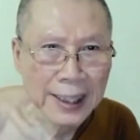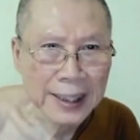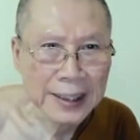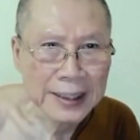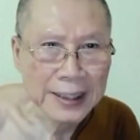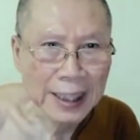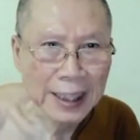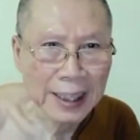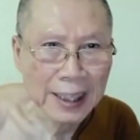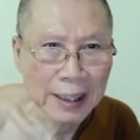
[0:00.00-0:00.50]

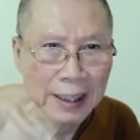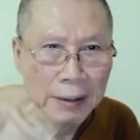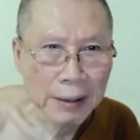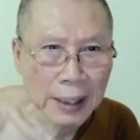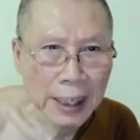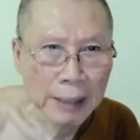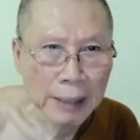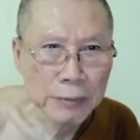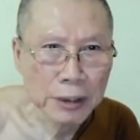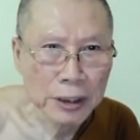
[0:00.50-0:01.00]
Lanta.
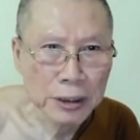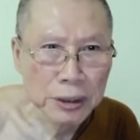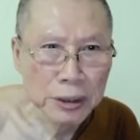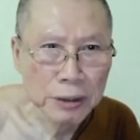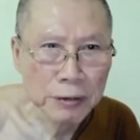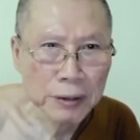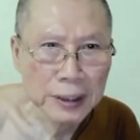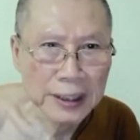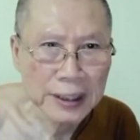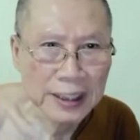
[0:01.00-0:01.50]
I'm not
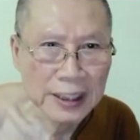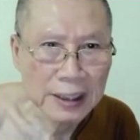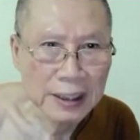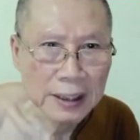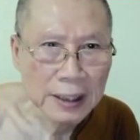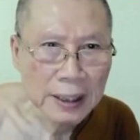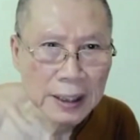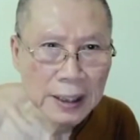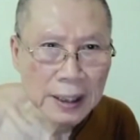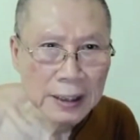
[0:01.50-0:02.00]
sure
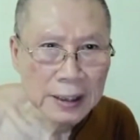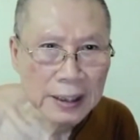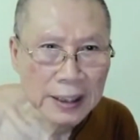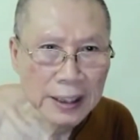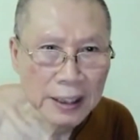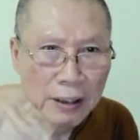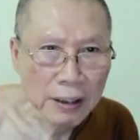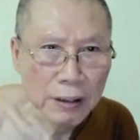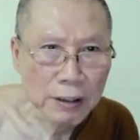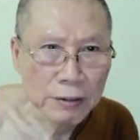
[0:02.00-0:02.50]
whether
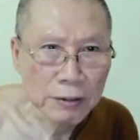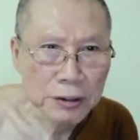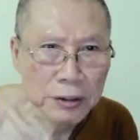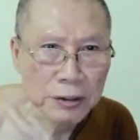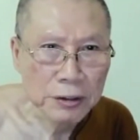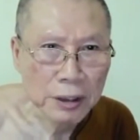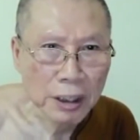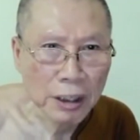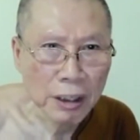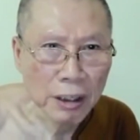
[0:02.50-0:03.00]
they are close
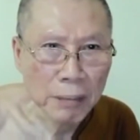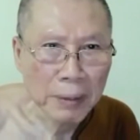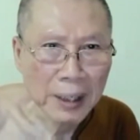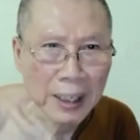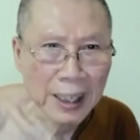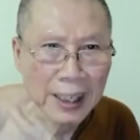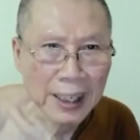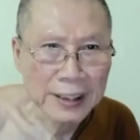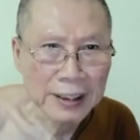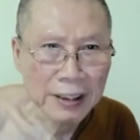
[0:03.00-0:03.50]
to Got
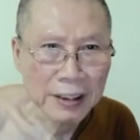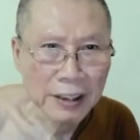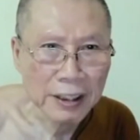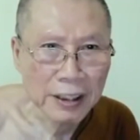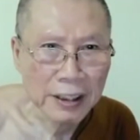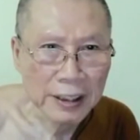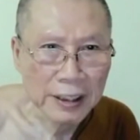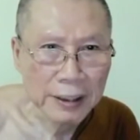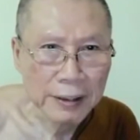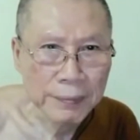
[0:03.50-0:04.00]
Phangan or
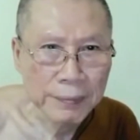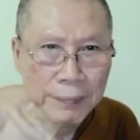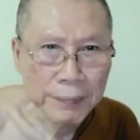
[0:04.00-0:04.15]
not.